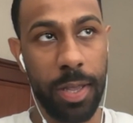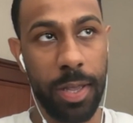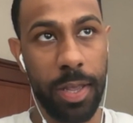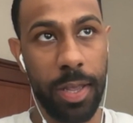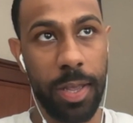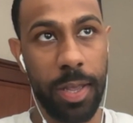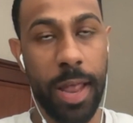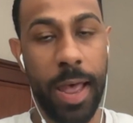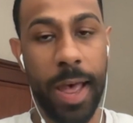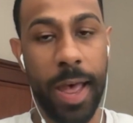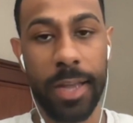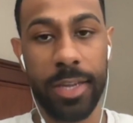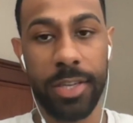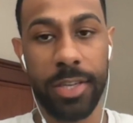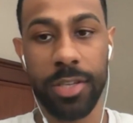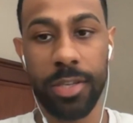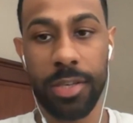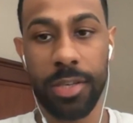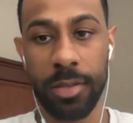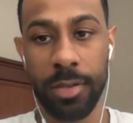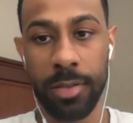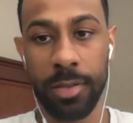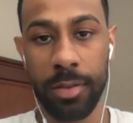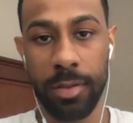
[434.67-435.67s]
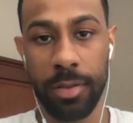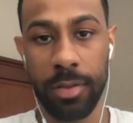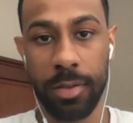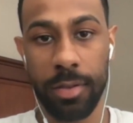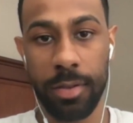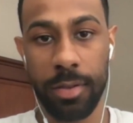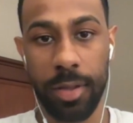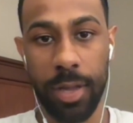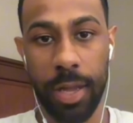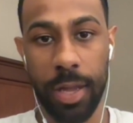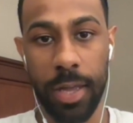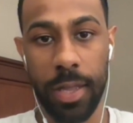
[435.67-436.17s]
inaction,
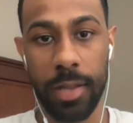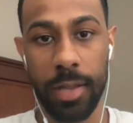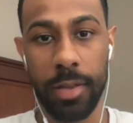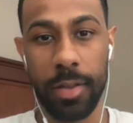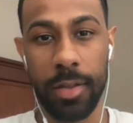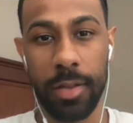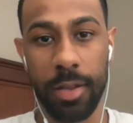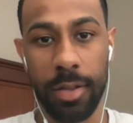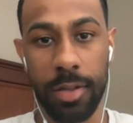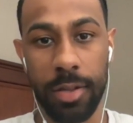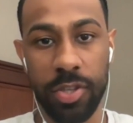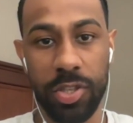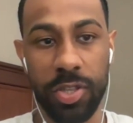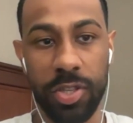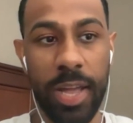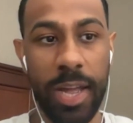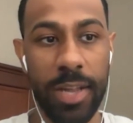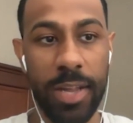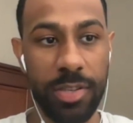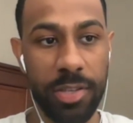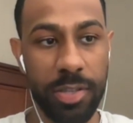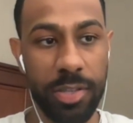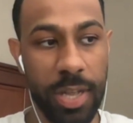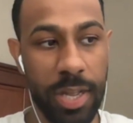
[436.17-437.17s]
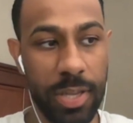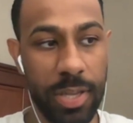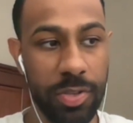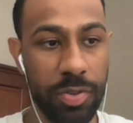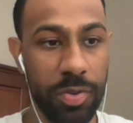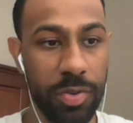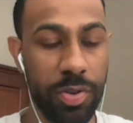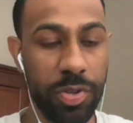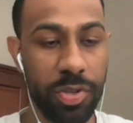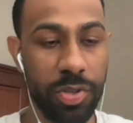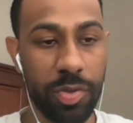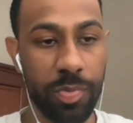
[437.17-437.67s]
and that
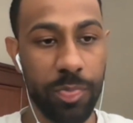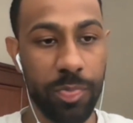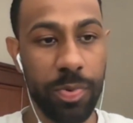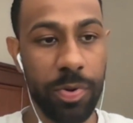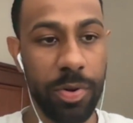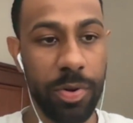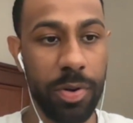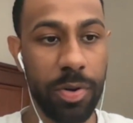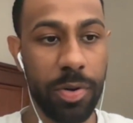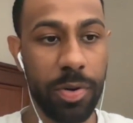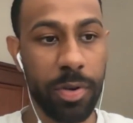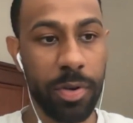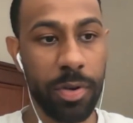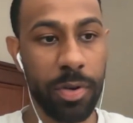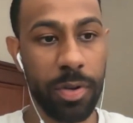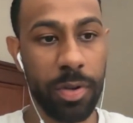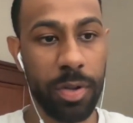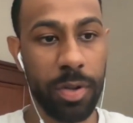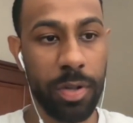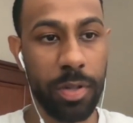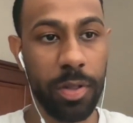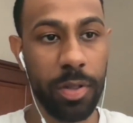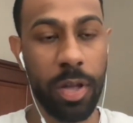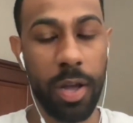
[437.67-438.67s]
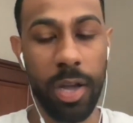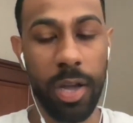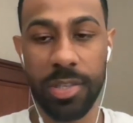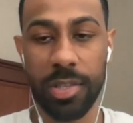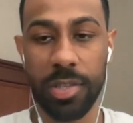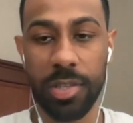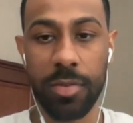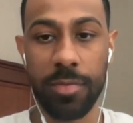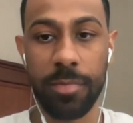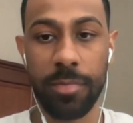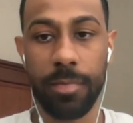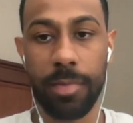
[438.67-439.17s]
sort of spurred a
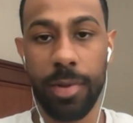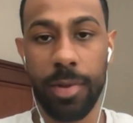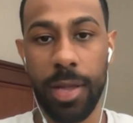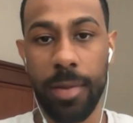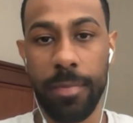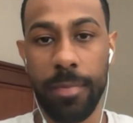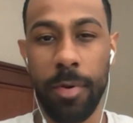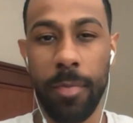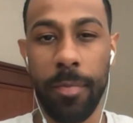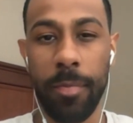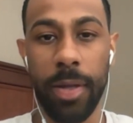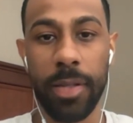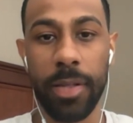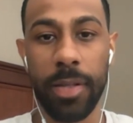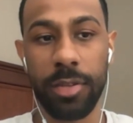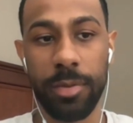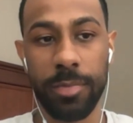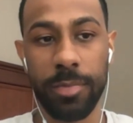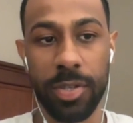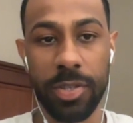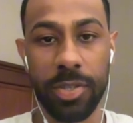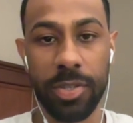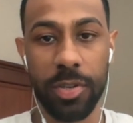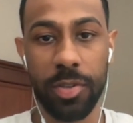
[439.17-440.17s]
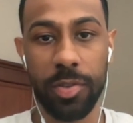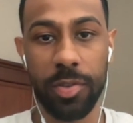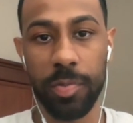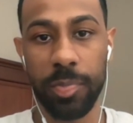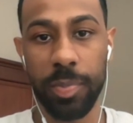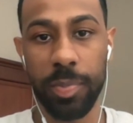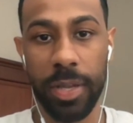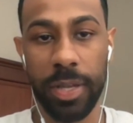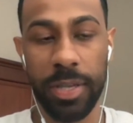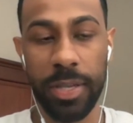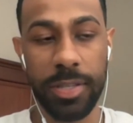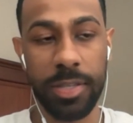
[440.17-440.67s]
loss in momentum in certain
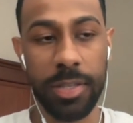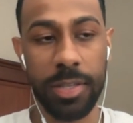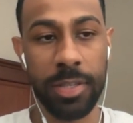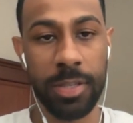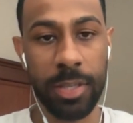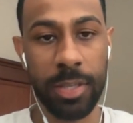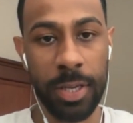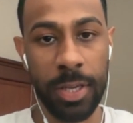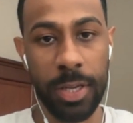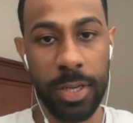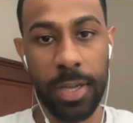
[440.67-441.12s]
places.